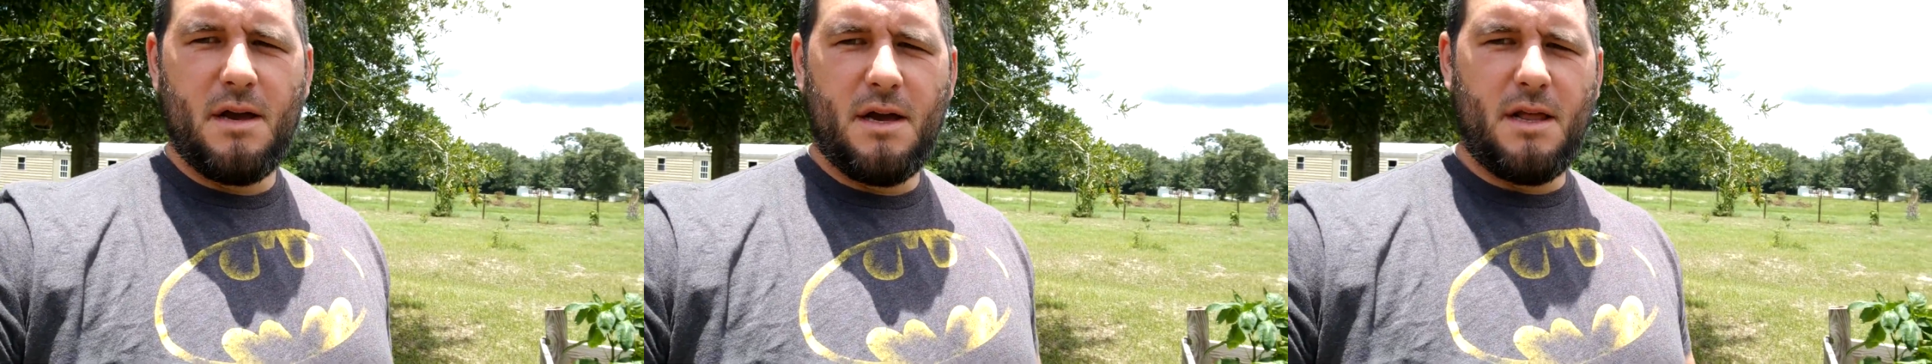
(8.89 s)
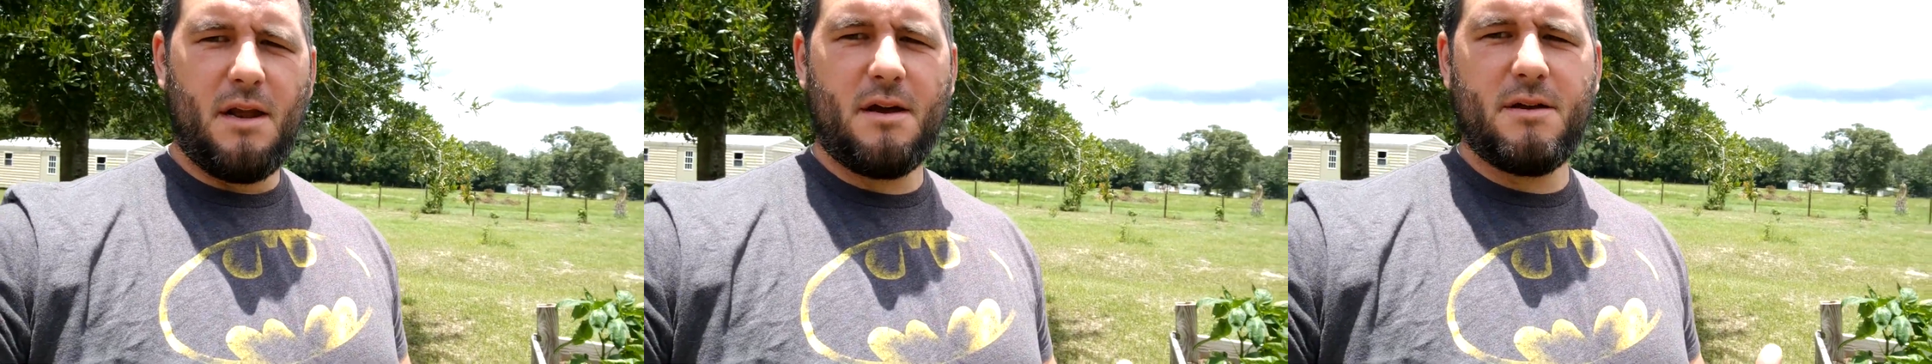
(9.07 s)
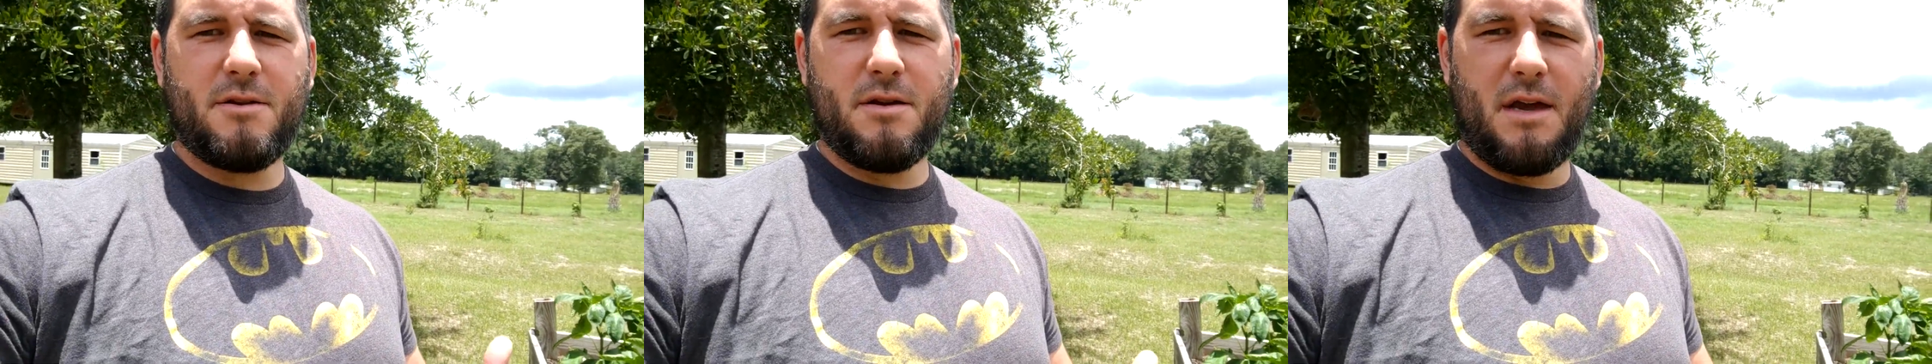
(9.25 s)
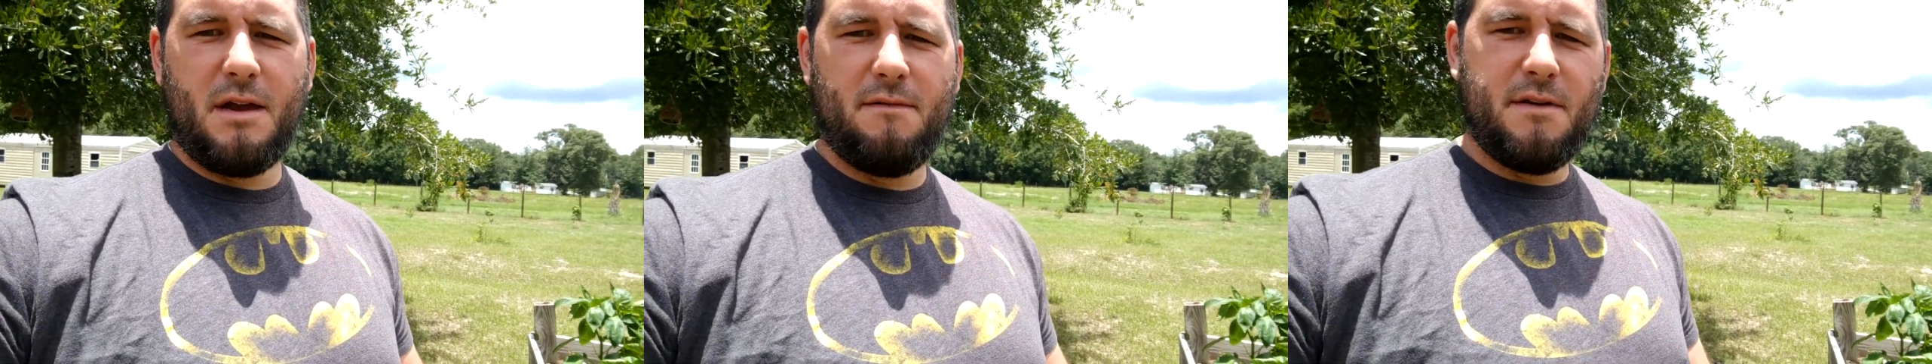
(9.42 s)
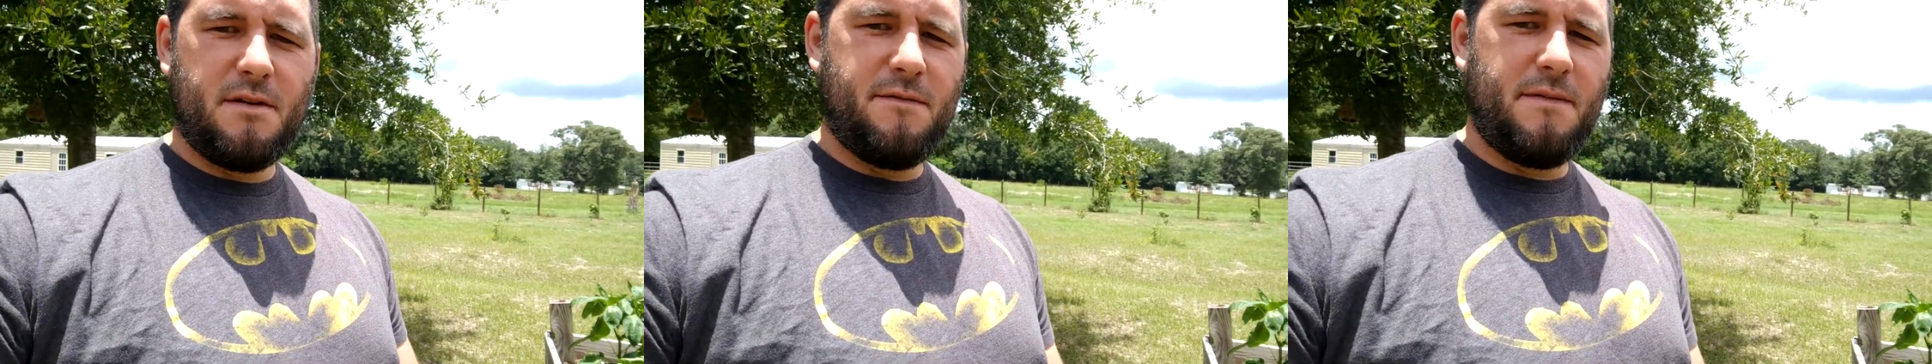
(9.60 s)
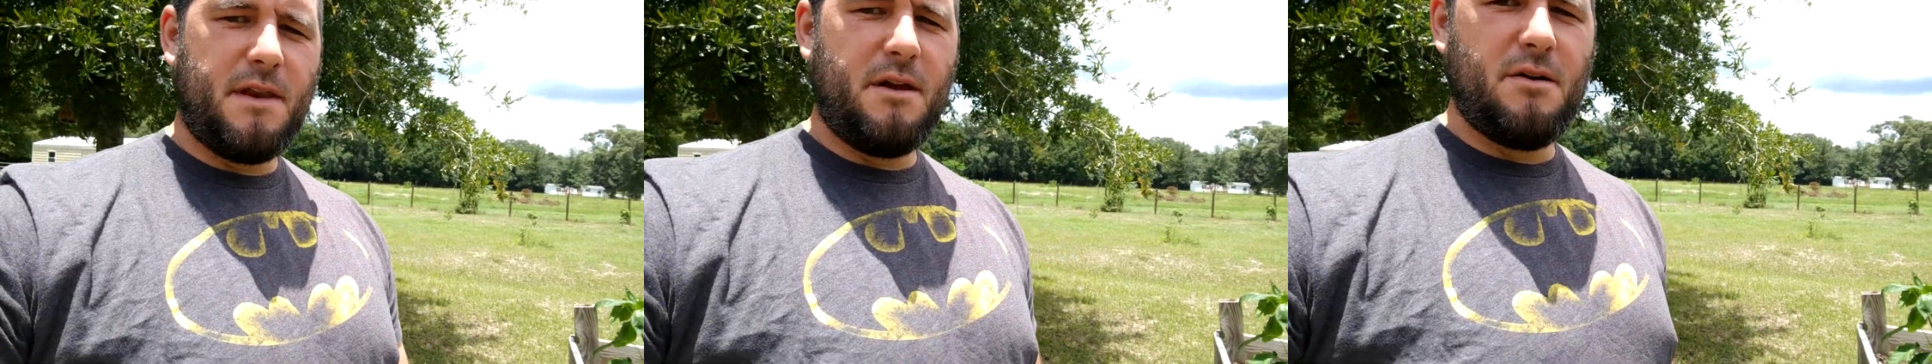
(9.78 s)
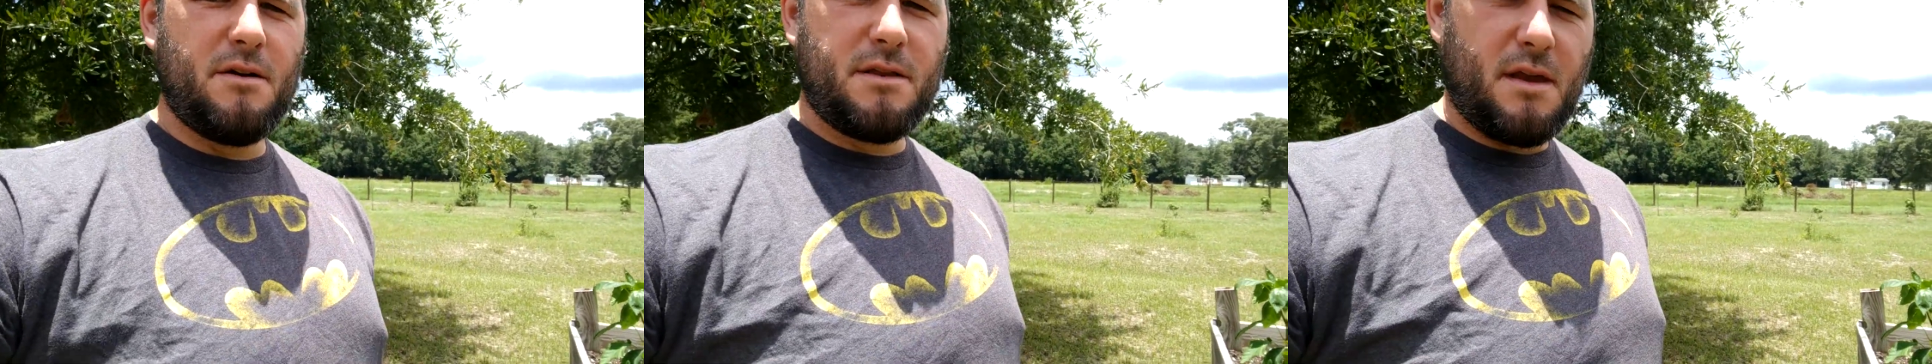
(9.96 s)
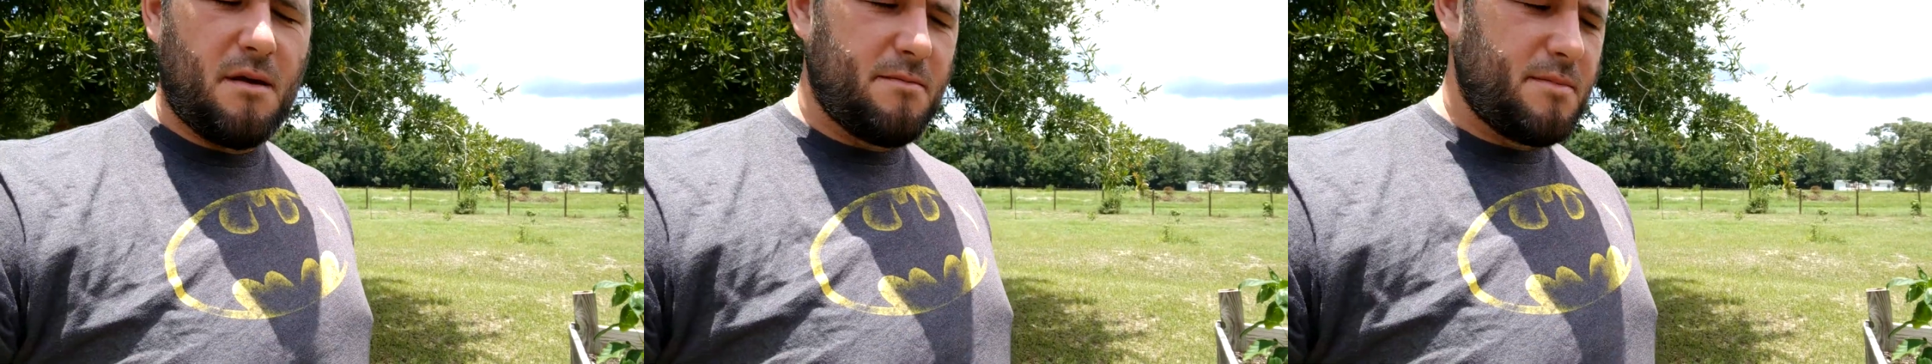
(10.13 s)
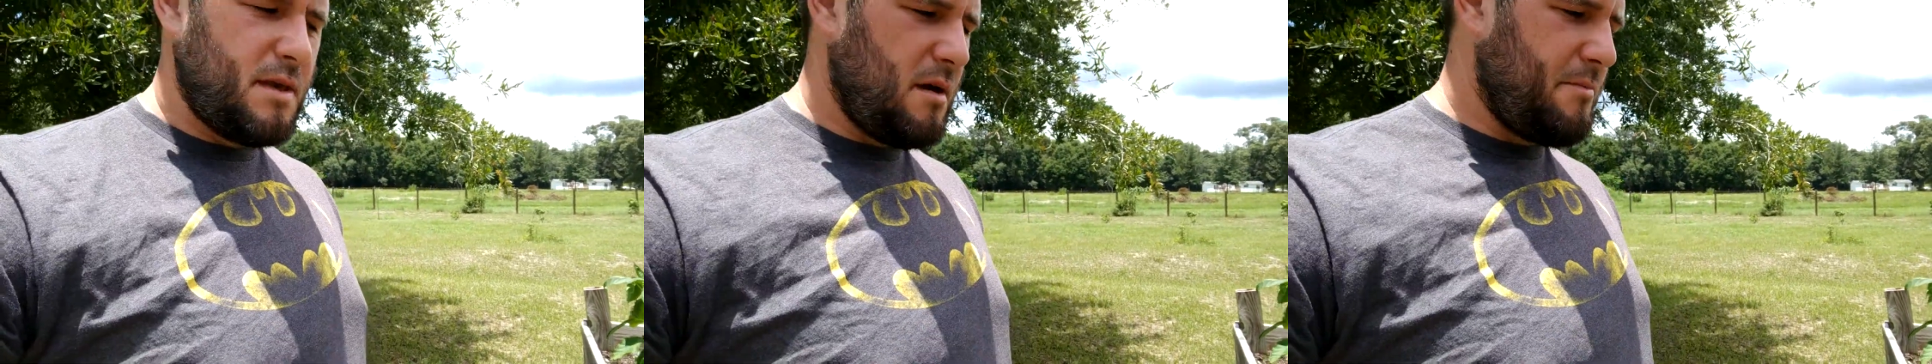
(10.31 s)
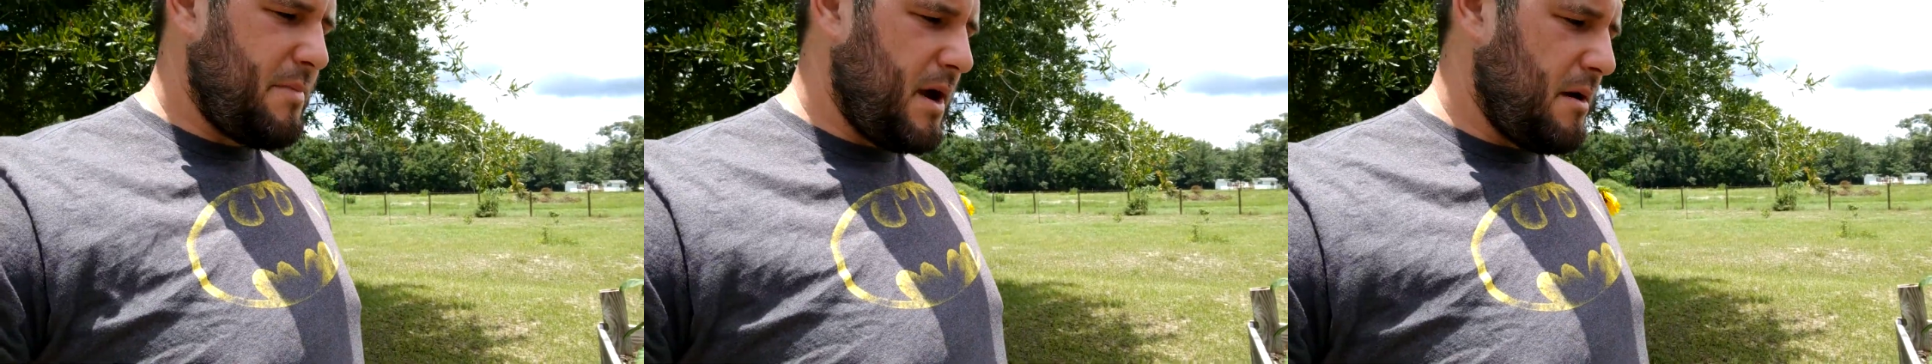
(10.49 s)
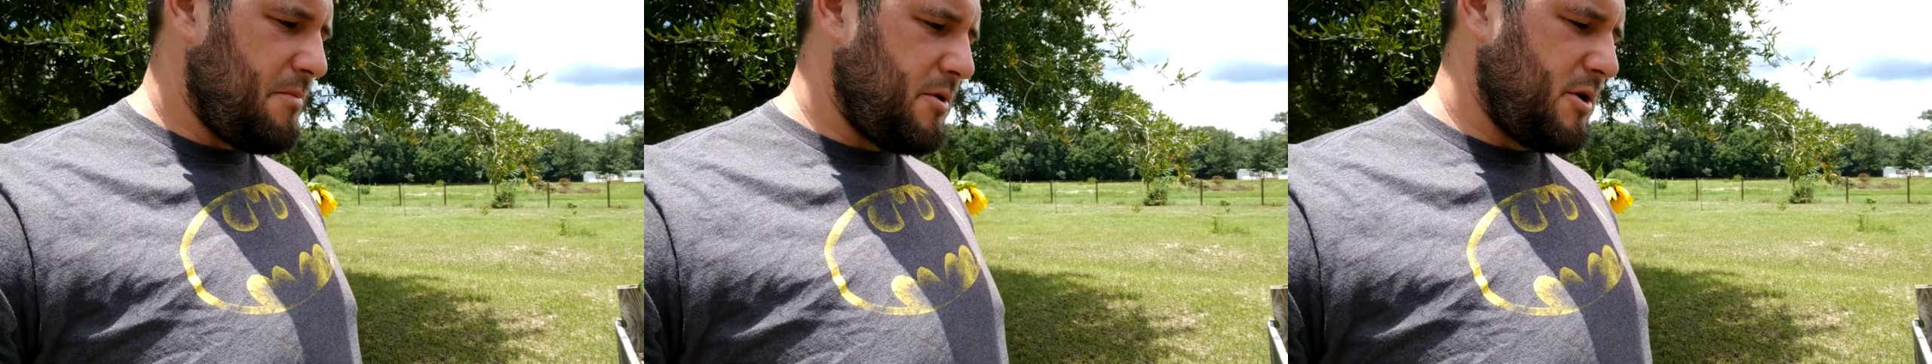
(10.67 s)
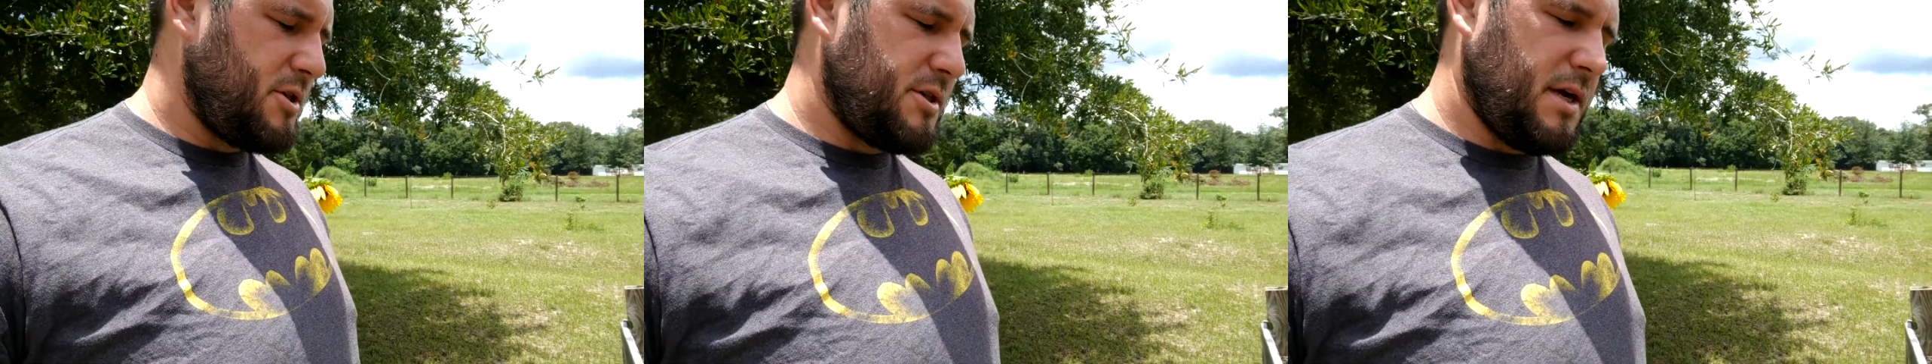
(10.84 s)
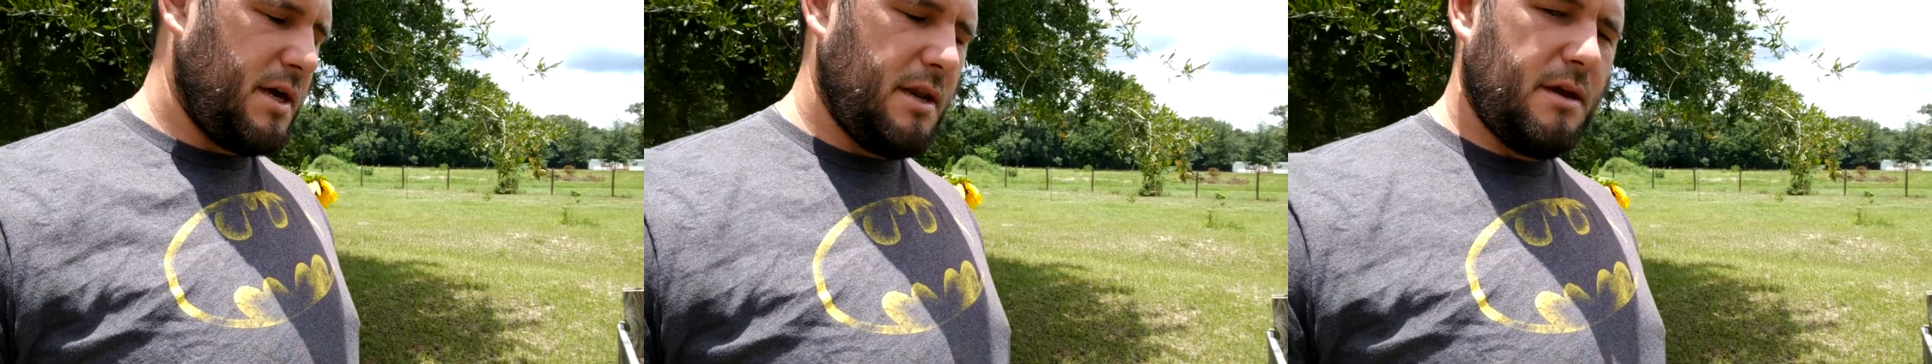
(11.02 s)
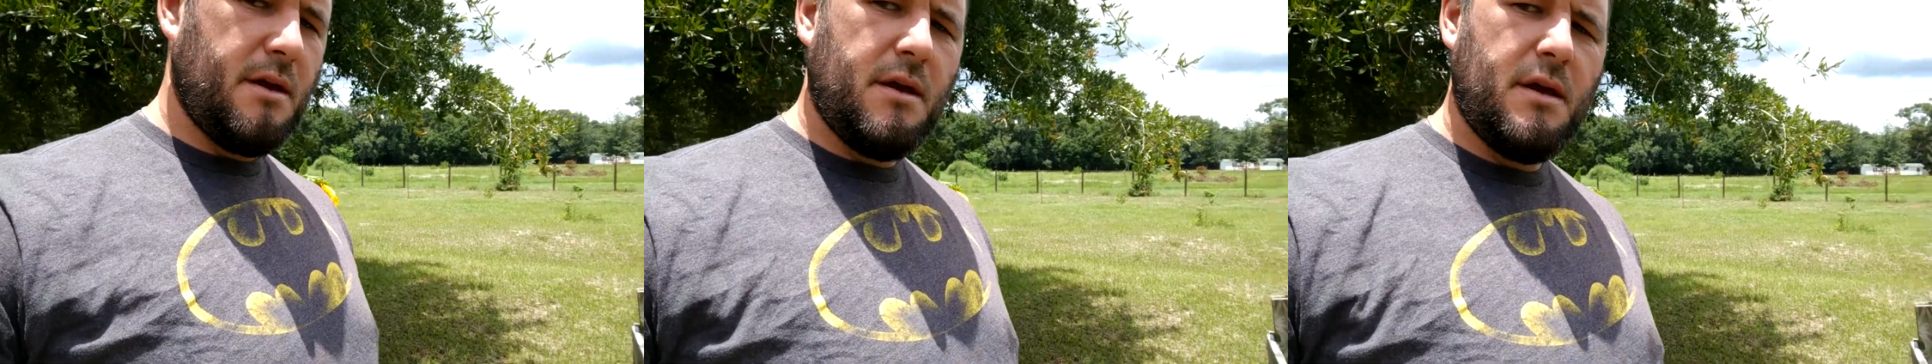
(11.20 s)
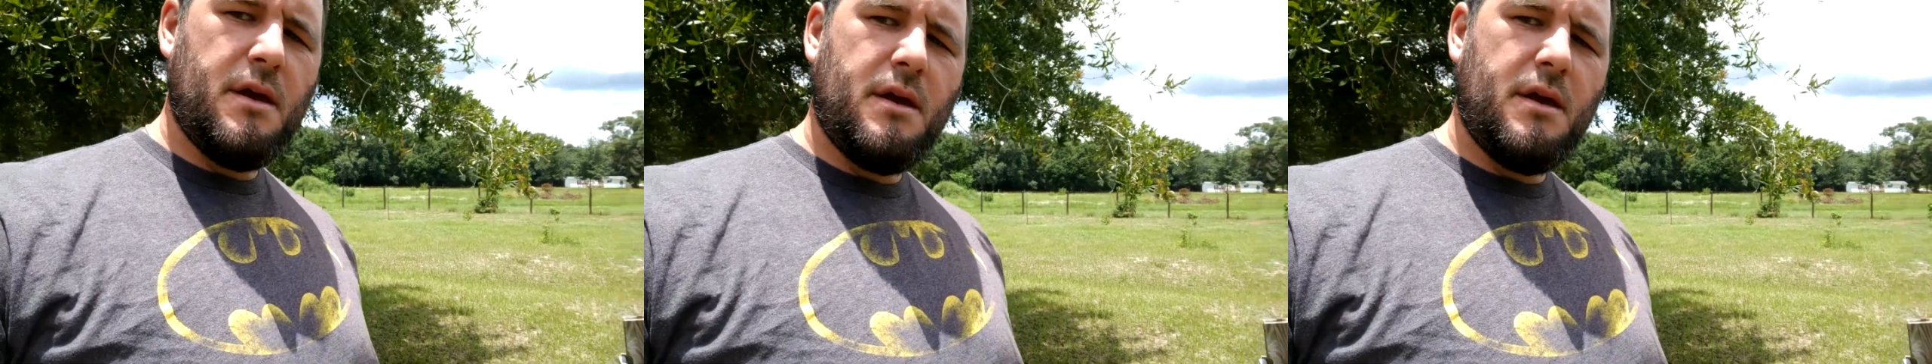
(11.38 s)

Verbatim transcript: And also give this video a thumbs up, I appreciate it.